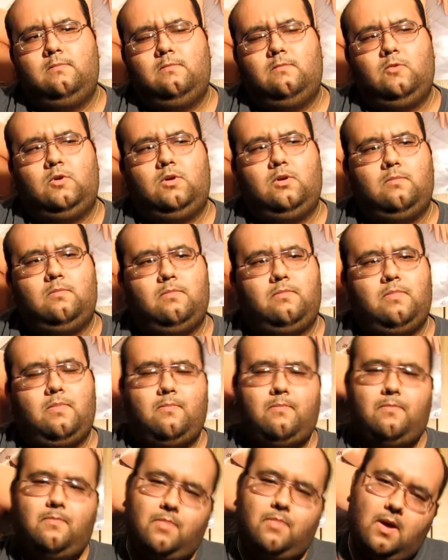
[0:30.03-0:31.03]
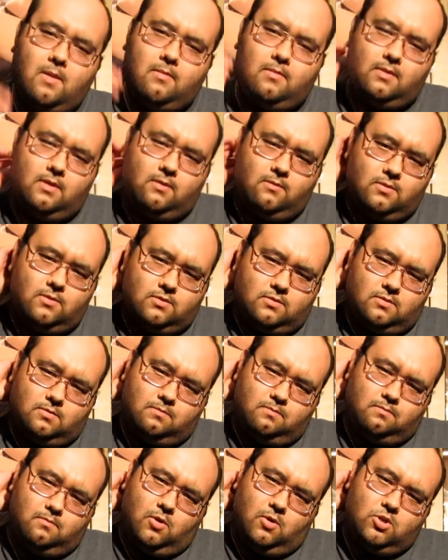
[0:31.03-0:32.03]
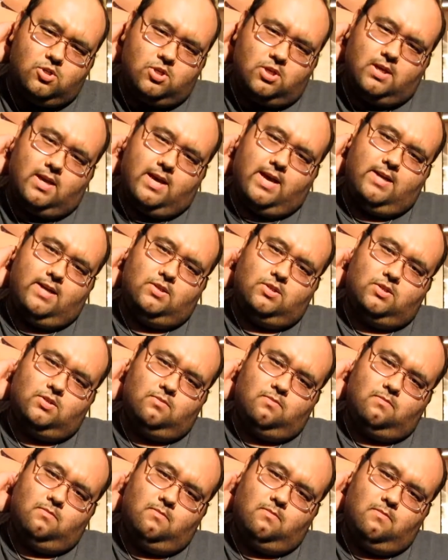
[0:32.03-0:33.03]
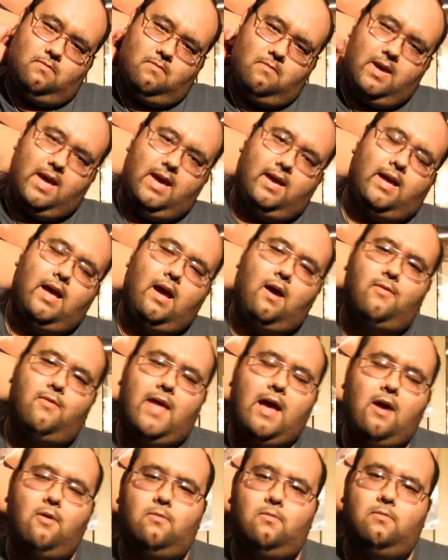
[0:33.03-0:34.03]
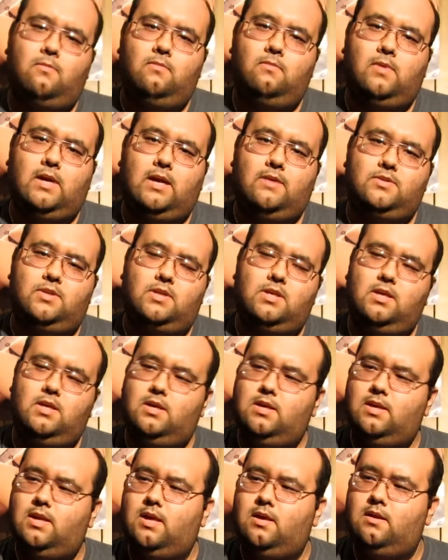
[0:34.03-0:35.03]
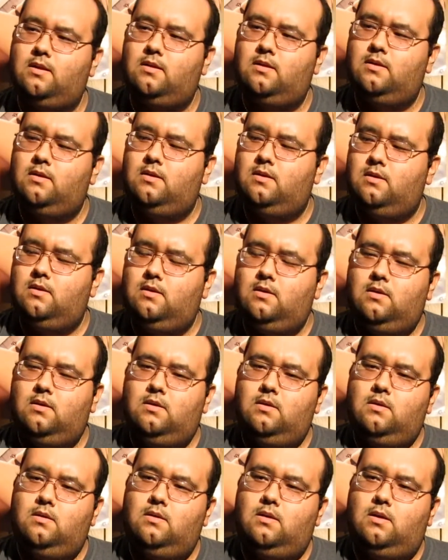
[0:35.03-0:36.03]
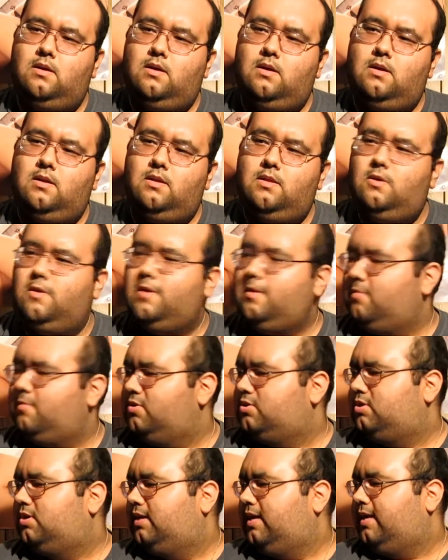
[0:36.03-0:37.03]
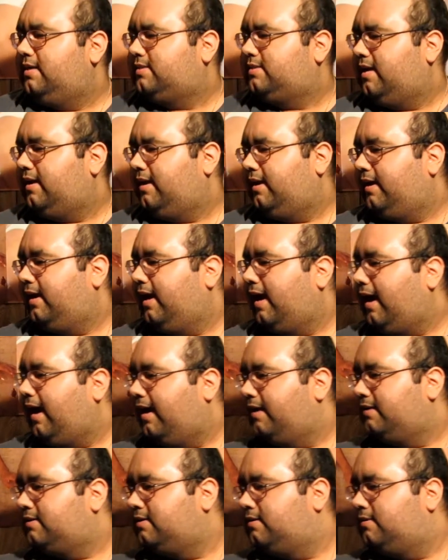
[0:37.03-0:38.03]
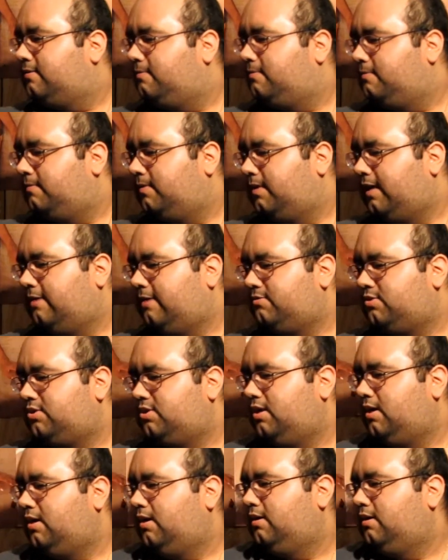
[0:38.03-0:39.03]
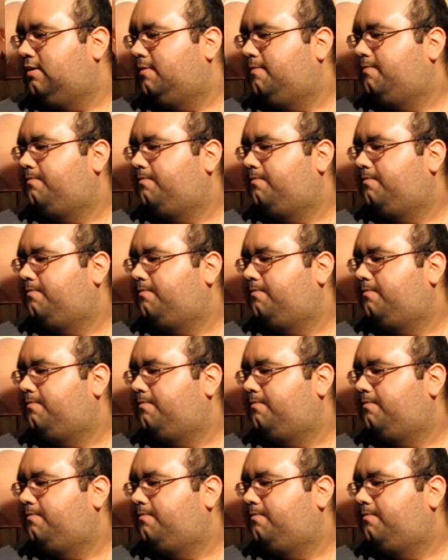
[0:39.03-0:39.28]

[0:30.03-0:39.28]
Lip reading: well, probably there was merchandise back out when I was a kid, and the only merchandise I got when I was young